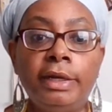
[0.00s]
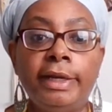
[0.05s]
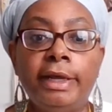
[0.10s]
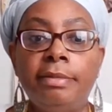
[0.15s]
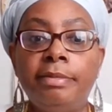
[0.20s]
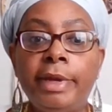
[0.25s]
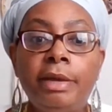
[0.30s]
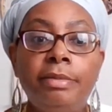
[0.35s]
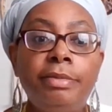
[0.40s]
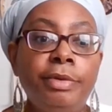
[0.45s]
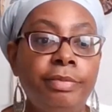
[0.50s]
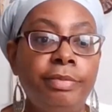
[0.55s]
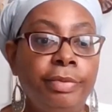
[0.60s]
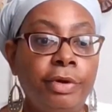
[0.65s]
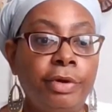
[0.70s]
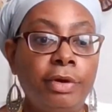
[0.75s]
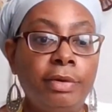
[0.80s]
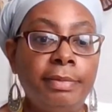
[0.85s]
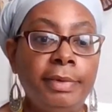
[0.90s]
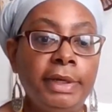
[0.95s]
that may be
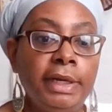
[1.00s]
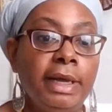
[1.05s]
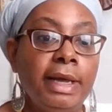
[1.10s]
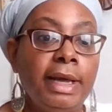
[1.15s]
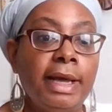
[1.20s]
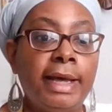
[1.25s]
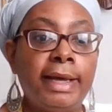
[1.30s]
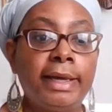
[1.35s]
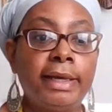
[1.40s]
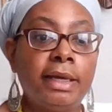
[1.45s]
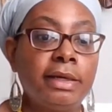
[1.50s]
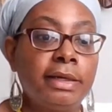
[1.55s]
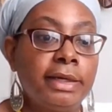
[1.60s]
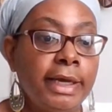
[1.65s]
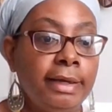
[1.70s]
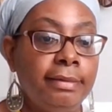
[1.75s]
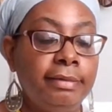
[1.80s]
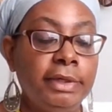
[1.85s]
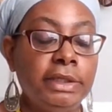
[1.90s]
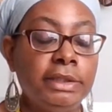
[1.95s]
permanent. I
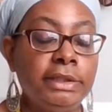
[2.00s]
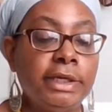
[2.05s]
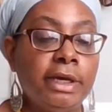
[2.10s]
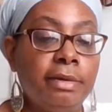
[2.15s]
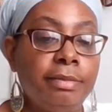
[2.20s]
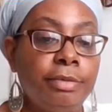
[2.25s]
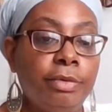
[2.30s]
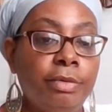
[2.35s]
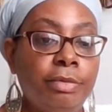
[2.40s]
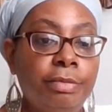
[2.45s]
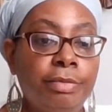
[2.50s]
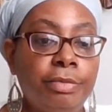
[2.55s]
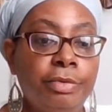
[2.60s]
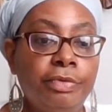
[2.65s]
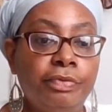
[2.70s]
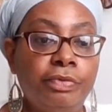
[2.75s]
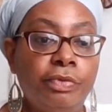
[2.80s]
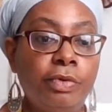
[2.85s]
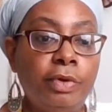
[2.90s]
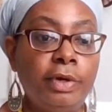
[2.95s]
gave the example
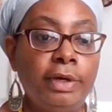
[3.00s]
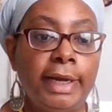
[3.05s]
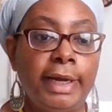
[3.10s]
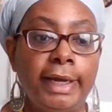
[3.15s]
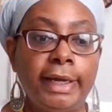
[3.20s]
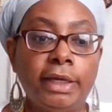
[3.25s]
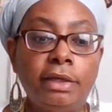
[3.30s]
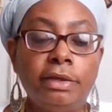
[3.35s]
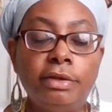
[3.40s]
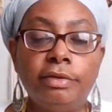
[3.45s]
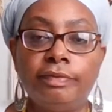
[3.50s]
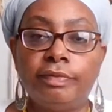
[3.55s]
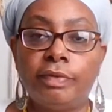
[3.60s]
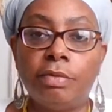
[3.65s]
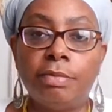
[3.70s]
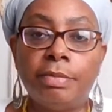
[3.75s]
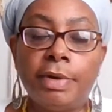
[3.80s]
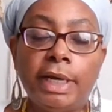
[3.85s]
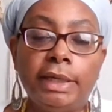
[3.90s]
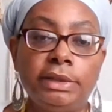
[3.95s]
before, like if
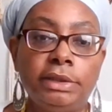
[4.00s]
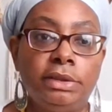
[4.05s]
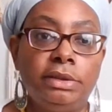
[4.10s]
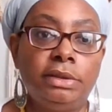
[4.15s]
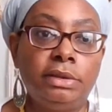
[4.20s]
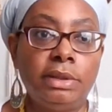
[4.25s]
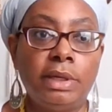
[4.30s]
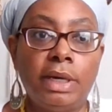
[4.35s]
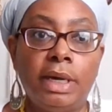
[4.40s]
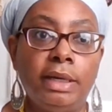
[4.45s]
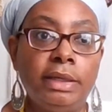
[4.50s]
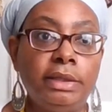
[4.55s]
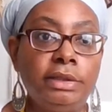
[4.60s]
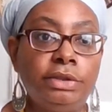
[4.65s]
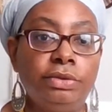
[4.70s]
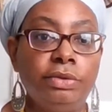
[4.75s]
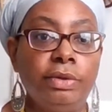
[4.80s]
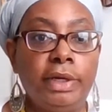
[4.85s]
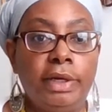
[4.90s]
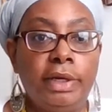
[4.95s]
Obatala
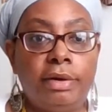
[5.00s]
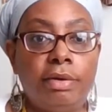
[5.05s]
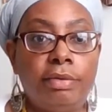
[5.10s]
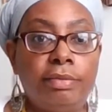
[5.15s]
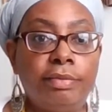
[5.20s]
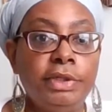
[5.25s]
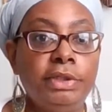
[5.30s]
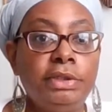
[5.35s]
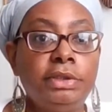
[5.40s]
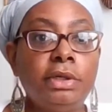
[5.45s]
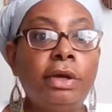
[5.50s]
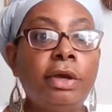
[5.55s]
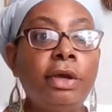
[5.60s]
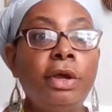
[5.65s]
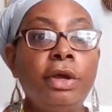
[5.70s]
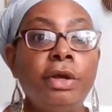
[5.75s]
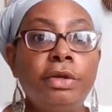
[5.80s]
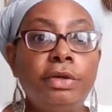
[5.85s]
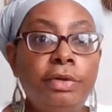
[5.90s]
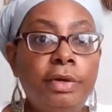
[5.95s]
is your head Orisha,
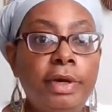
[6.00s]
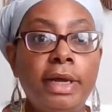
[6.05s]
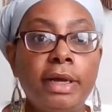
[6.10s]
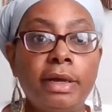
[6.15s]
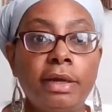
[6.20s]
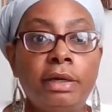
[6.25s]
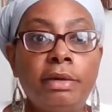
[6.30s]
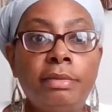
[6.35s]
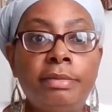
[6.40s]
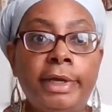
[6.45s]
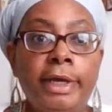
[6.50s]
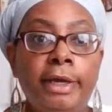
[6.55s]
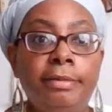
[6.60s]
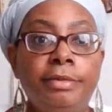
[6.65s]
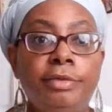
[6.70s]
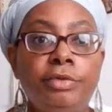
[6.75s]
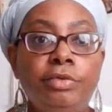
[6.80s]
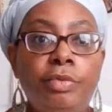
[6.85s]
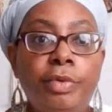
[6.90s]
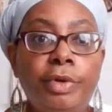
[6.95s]
you're not going to be
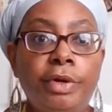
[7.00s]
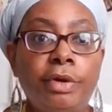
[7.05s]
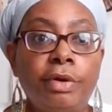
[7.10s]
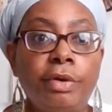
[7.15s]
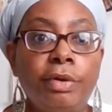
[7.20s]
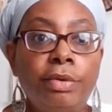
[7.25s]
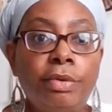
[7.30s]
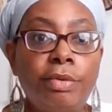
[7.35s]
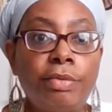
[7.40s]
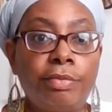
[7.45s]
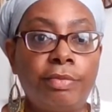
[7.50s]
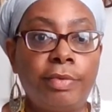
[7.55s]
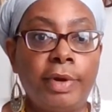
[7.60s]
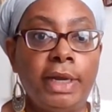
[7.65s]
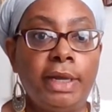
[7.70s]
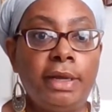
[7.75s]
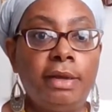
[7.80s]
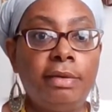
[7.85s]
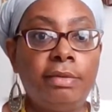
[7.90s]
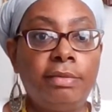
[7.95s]
able to wear
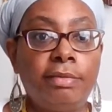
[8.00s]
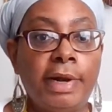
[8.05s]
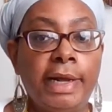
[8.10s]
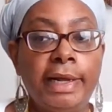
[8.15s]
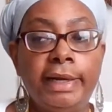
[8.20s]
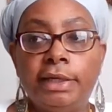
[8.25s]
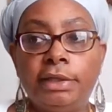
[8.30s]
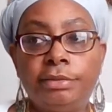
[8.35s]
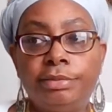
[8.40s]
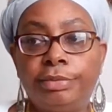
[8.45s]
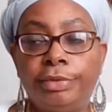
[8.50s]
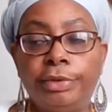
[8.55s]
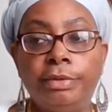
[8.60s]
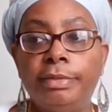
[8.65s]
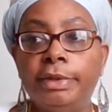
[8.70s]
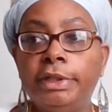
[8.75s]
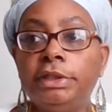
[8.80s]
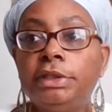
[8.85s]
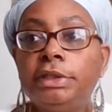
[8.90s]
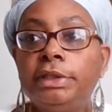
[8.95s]
red, right? That's pretty
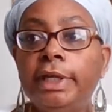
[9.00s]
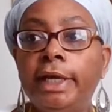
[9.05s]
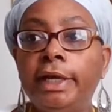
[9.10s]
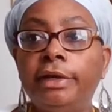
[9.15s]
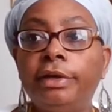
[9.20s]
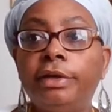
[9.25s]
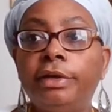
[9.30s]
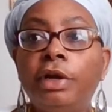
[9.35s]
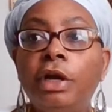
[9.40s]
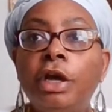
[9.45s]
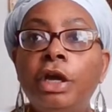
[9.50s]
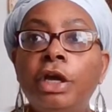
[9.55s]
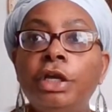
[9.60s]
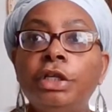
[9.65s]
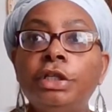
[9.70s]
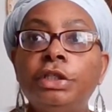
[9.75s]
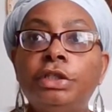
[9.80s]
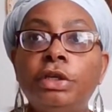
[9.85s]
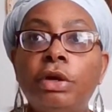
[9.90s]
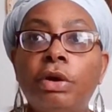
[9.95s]
much standard.
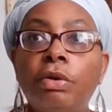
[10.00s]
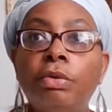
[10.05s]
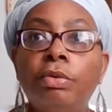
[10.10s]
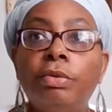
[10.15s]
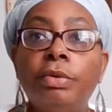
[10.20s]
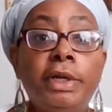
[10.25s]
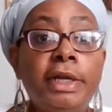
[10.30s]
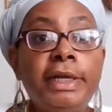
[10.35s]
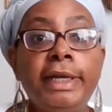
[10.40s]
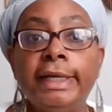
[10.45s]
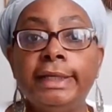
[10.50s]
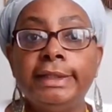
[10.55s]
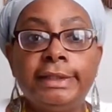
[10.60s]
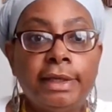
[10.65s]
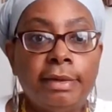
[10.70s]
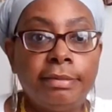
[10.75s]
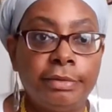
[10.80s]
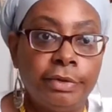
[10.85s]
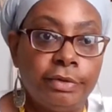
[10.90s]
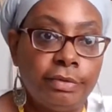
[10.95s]
So, and that's
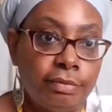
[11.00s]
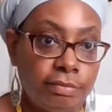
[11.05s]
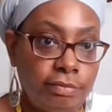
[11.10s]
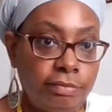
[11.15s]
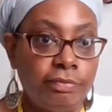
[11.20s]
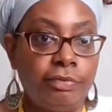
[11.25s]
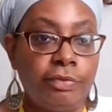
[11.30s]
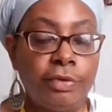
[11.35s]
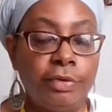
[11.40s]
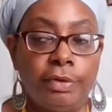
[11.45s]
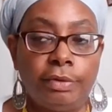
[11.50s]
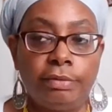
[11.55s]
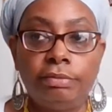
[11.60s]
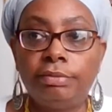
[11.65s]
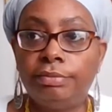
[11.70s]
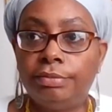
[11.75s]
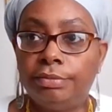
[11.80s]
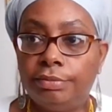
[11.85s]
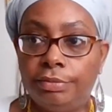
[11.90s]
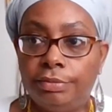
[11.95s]
something for
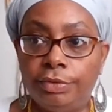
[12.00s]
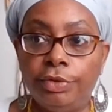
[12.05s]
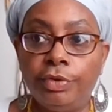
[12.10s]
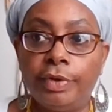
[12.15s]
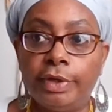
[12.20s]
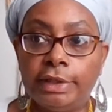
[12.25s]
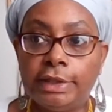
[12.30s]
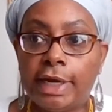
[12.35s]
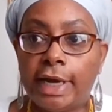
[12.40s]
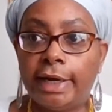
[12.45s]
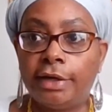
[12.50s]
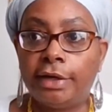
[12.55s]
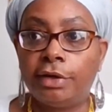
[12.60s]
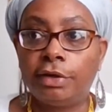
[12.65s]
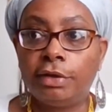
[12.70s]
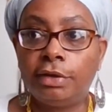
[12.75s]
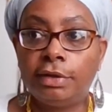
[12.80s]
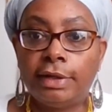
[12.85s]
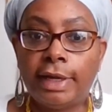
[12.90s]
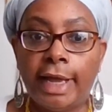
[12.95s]
your
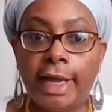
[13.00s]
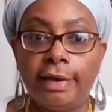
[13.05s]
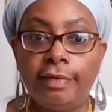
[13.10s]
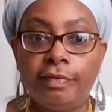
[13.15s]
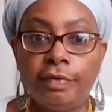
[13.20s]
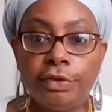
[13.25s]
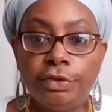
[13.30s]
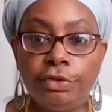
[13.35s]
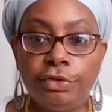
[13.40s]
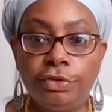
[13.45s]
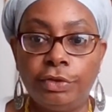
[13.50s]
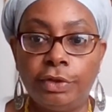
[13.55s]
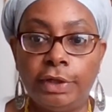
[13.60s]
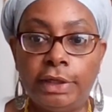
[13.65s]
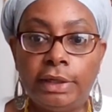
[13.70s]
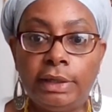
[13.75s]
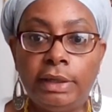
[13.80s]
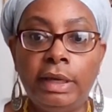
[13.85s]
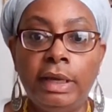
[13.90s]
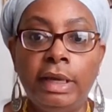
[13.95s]
entire life
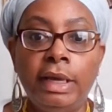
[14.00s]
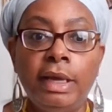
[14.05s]
journey.